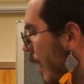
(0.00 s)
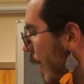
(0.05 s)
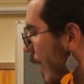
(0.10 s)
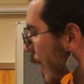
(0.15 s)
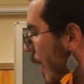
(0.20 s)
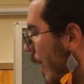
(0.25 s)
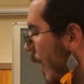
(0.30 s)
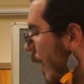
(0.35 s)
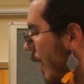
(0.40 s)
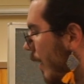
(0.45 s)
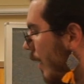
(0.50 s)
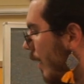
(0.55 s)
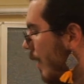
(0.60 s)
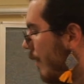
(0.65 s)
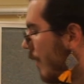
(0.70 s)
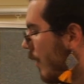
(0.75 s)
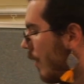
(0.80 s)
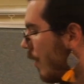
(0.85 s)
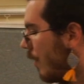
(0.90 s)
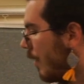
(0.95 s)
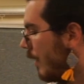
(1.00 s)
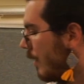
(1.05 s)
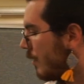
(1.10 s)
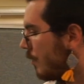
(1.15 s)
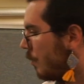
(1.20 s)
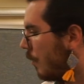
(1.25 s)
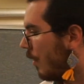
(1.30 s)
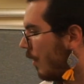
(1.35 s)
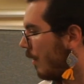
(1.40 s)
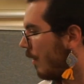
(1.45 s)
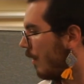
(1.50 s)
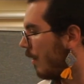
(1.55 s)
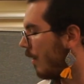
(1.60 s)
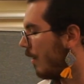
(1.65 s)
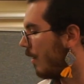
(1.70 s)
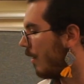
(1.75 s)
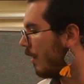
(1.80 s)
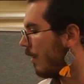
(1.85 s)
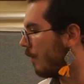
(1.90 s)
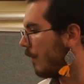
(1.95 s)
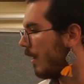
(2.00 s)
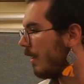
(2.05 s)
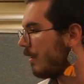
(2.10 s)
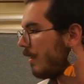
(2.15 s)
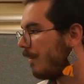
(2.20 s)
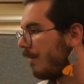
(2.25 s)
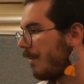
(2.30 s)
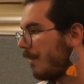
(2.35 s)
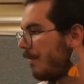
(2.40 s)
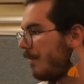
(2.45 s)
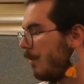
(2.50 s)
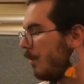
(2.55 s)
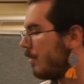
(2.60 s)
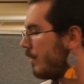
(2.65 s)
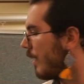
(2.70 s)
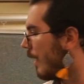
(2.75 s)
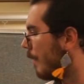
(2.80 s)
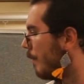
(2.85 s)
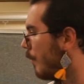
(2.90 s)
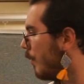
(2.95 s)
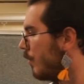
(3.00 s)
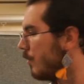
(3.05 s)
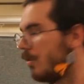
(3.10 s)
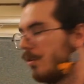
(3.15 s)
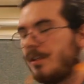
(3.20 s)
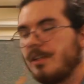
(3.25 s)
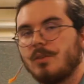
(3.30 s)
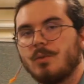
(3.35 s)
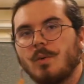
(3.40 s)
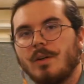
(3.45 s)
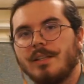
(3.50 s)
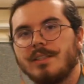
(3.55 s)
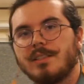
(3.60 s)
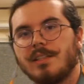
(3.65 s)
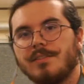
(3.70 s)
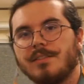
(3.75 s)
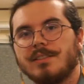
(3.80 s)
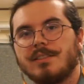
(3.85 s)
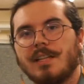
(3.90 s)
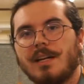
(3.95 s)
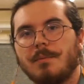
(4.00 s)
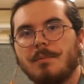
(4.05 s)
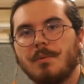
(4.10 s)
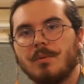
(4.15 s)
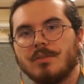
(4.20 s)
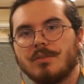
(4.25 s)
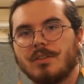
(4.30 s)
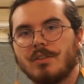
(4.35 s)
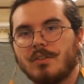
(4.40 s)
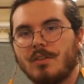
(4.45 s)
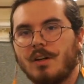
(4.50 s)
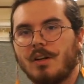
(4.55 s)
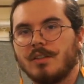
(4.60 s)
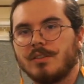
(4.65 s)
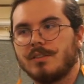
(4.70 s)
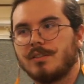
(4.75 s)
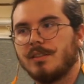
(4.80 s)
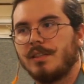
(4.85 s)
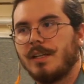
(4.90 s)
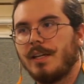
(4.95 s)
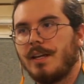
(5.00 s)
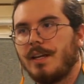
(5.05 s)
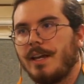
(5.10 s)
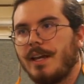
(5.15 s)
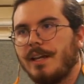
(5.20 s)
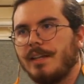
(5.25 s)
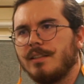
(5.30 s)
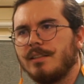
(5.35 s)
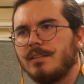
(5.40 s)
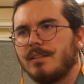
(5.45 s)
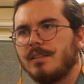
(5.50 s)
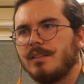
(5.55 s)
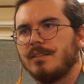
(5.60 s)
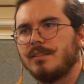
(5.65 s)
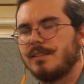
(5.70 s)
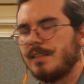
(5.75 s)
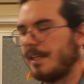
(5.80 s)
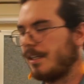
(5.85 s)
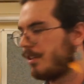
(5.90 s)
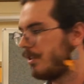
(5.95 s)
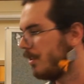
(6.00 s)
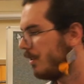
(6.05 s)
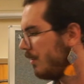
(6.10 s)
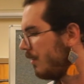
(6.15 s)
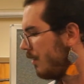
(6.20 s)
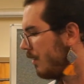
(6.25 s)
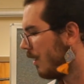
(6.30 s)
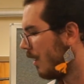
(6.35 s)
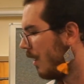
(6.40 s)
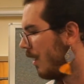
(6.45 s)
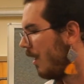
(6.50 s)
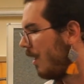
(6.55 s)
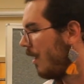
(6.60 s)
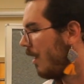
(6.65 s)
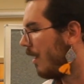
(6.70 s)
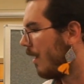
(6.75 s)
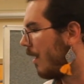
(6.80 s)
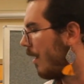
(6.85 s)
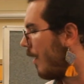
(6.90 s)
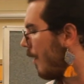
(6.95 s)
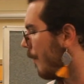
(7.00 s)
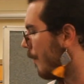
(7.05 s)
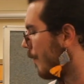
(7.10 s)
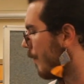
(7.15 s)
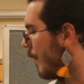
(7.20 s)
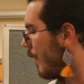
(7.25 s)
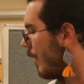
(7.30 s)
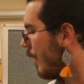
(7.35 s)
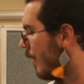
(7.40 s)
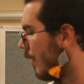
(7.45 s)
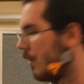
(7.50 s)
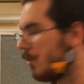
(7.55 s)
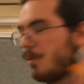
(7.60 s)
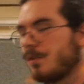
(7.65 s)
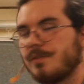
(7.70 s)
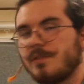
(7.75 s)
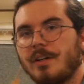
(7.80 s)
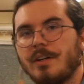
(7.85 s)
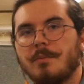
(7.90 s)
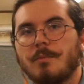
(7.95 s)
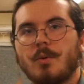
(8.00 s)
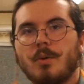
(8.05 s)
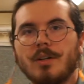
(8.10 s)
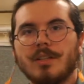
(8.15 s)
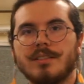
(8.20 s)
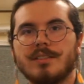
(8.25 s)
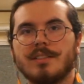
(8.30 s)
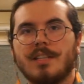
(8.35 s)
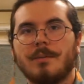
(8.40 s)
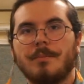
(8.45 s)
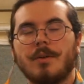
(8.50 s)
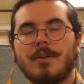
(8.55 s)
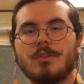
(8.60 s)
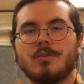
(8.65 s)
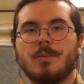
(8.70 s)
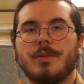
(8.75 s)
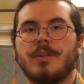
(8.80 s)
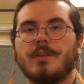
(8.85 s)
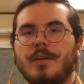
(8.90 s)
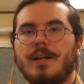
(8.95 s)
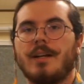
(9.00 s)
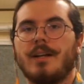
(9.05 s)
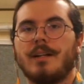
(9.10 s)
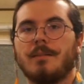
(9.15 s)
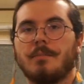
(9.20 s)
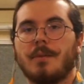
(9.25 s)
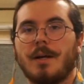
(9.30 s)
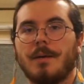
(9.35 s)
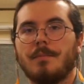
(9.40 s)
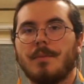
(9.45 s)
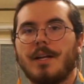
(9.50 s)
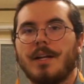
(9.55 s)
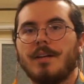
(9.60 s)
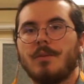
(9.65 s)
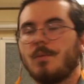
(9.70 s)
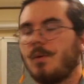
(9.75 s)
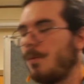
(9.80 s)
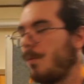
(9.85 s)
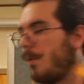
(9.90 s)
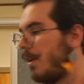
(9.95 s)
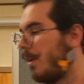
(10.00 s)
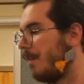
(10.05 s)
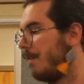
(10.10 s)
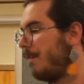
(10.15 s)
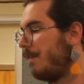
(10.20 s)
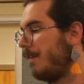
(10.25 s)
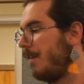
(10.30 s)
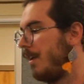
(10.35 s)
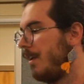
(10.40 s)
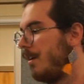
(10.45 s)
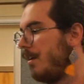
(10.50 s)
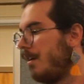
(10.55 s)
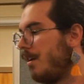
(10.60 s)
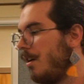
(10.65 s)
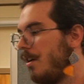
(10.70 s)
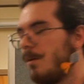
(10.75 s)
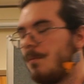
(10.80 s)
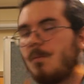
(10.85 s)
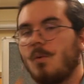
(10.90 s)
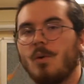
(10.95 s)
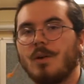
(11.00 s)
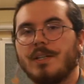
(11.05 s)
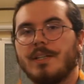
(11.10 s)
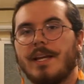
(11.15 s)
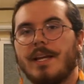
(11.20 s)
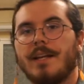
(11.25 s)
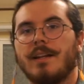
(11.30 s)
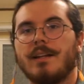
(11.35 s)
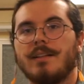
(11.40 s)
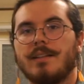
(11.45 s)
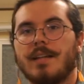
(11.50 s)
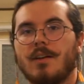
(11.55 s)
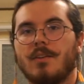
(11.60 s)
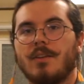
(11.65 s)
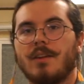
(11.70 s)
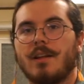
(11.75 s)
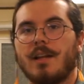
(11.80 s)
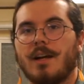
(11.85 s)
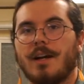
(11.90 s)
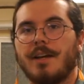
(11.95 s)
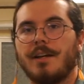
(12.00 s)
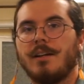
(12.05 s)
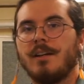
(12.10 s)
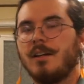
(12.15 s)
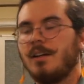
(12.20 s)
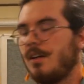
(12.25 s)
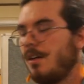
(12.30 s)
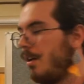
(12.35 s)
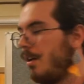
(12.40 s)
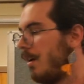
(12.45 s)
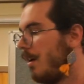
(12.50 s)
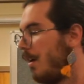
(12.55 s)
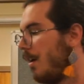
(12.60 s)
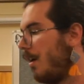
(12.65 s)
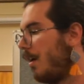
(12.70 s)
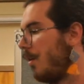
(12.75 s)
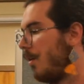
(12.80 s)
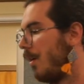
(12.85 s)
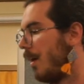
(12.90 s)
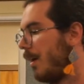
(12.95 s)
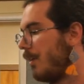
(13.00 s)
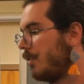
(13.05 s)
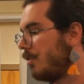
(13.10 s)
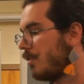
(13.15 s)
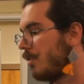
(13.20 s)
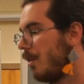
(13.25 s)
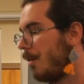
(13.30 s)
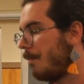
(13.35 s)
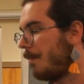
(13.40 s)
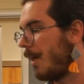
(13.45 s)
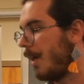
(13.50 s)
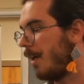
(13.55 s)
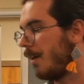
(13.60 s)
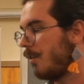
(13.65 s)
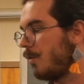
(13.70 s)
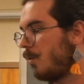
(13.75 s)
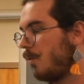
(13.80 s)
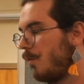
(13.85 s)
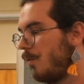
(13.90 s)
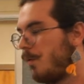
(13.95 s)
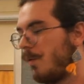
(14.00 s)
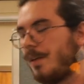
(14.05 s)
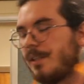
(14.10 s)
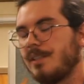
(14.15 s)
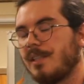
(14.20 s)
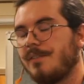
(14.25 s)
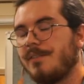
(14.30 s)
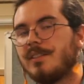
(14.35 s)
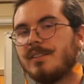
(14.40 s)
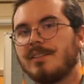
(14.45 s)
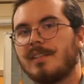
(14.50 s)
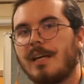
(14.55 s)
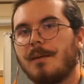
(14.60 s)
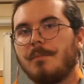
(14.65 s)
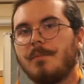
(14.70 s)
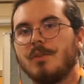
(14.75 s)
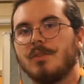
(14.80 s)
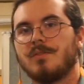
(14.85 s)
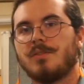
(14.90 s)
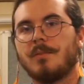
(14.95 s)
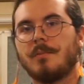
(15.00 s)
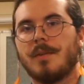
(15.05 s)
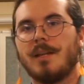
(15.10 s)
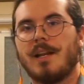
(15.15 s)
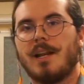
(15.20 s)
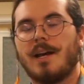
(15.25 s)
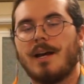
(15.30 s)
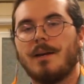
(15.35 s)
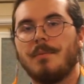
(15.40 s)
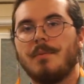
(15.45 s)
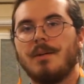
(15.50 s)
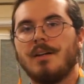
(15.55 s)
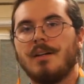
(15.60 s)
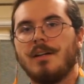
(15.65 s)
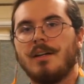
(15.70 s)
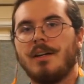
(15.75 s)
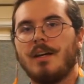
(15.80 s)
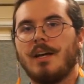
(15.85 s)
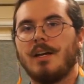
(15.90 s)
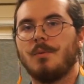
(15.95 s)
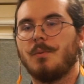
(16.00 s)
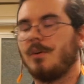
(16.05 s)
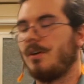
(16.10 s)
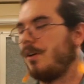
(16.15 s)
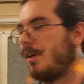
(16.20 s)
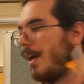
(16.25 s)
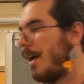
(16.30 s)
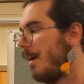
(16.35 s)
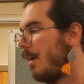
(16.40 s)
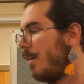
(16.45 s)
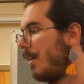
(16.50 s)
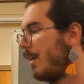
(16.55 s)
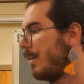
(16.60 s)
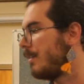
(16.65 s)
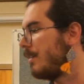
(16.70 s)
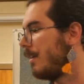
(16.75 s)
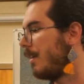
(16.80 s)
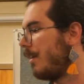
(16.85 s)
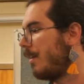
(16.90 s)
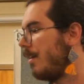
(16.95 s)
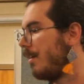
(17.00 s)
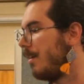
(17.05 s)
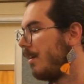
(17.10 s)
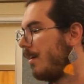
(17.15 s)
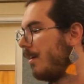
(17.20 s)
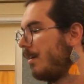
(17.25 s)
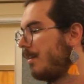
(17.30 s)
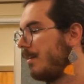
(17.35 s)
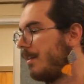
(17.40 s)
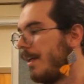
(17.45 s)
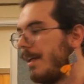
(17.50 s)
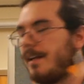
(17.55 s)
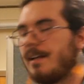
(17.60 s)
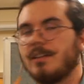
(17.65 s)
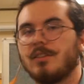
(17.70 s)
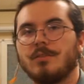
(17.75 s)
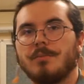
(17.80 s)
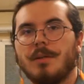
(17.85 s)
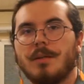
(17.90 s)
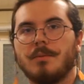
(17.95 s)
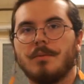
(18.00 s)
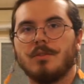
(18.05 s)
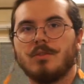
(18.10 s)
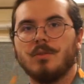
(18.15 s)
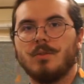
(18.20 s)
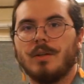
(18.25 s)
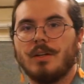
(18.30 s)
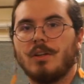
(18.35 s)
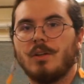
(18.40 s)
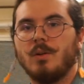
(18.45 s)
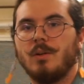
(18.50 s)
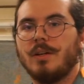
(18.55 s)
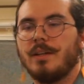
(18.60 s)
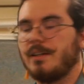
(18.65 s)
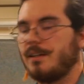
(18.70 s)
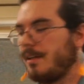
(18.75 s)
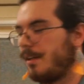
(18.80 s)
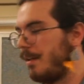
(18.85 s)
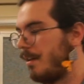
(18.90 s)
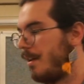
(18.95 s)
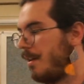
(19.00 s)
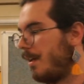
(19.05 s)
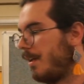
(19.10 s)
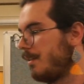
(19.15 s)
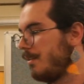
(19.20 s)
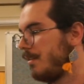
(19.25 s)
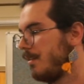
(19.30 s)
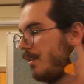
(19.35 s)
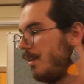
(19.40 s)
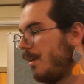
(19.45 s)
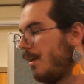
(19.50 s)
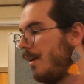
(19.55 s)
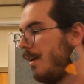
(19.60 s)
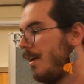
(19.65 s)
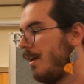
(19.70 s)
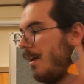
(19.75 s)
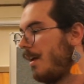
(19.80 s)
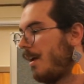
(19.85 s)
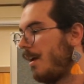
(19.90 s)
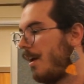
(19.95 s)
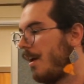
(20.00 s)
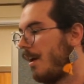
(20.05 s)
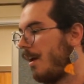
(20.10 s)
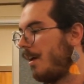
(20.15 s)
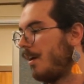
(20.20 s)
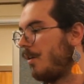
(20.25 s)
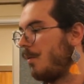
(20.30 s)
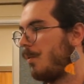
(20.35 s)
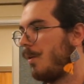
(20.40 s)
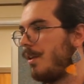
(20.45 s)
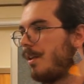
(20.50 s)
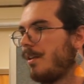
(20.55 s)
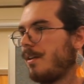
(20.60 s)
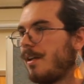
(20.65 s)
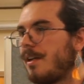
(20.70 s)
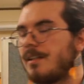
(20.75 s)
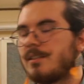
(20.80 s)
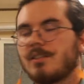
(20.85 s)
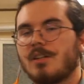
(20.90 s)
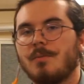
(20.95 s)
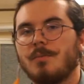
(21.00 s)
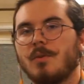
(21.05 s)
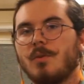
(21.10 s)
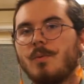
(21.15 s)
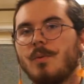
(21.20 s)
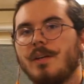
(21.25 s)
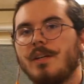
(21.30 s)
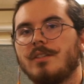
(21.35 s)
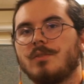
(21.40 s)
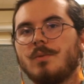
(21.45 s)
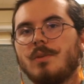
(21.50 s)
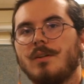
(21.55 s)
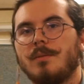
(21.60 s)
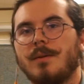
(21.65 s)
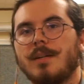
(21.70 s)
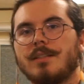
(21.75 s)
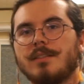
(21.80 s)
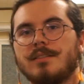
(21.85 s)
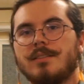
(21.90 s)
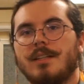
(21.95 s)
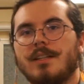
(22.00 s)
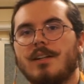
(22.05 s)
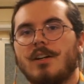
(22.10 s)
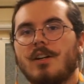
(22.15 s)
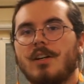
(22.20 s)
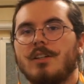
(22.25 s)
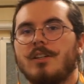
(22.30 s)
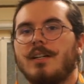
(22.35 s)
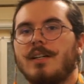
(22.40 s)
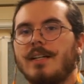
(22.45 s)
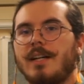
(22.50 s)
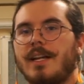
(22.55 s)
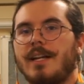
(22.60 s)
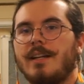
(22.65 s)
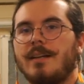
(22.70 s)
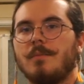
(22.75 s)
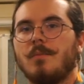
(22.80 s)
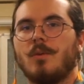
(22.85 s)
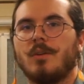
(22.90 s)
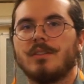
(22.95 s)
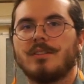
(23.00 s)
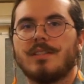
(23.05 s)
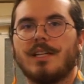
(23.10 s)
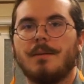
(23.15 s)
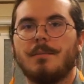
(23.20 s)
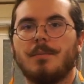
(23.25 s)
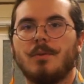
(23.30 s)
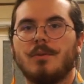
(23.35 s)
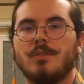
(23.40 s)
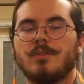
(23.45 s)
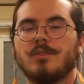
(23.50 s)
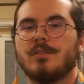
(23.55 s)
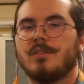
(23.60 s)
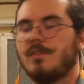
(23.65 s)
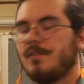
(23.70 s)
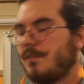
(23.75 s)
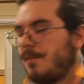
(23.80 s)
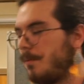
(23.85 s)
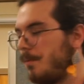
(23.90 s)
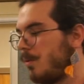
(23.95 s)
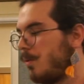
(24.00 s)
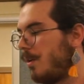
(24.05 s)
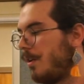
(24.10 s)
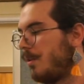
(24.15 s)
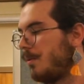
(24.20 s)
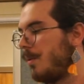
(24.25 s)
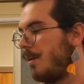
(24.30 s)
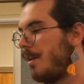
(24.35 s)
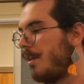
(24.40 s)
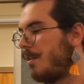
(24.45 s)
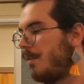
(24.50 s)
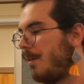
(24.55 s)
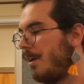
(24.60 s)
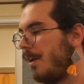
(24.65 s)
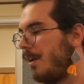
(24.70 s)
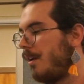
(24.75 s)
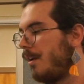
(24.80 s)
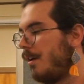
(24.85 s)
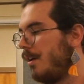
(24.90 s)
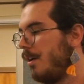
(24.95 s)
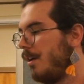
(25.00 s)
And even though these were a relatively few samples, only 27 samples across 8 stations, this was a very important step because we created a pipeline where we can feed more data down the line. I just got back 47 samples from the lab, and we're analyzing the data to be able to include it in this. And within the next couple of weeks, we're about to send 180 more samples from 2023,